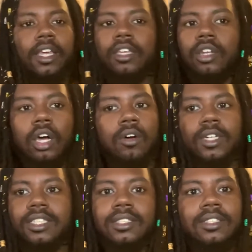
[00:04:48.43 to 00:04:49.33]
You know,
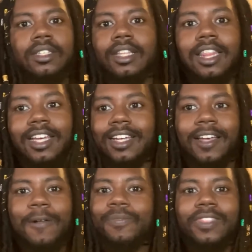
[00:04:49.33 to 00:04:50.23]
it's
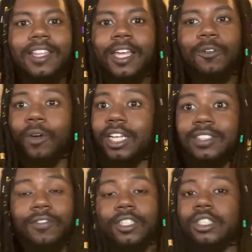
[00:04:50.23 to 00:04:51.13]
like race
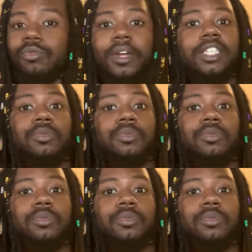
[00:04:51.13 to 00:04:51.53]
versus race,